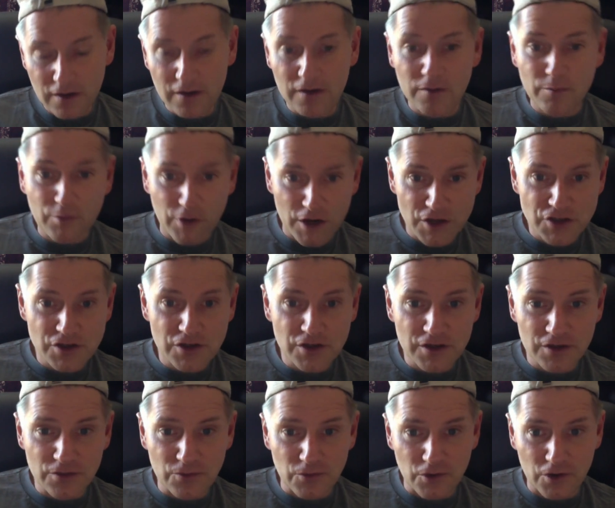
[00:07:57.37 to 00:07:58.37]
and pressure
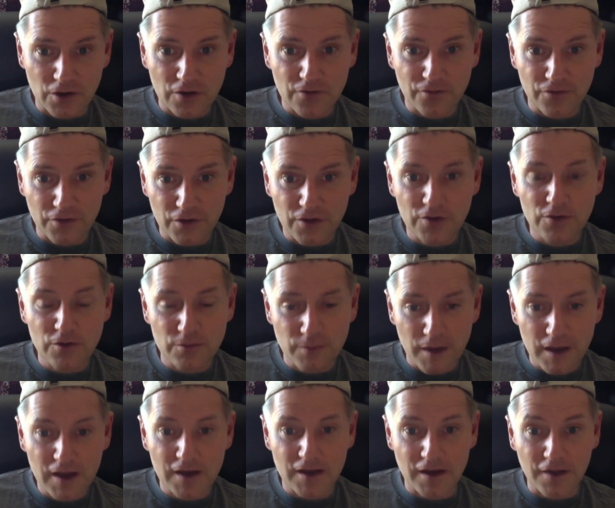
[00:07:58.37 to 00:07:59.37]
can work for you to
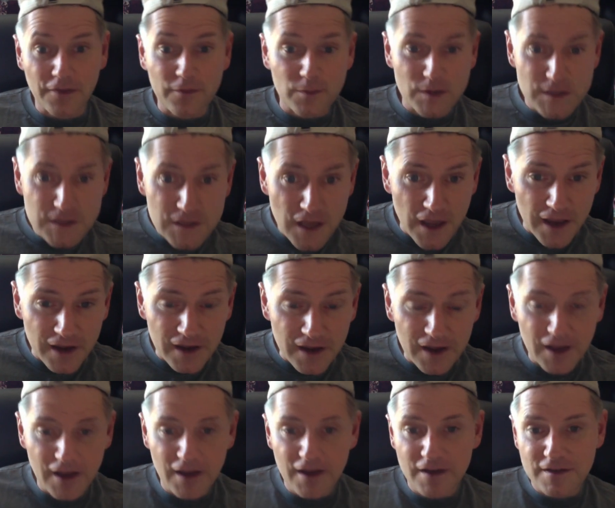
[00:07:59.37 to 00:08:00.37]
make another mistake.
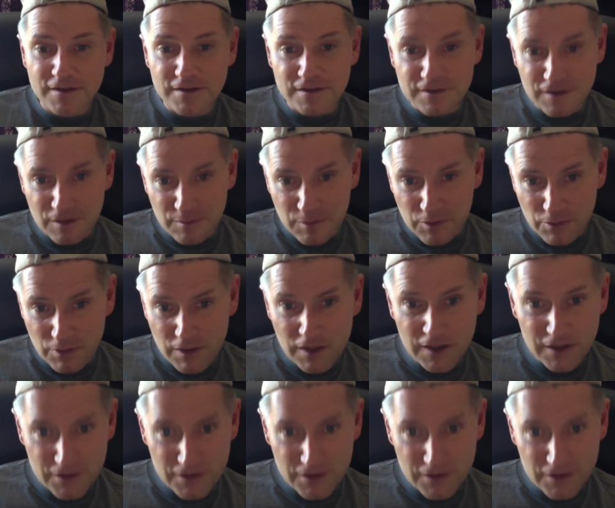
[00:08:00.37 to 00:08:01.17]
So it's going to be really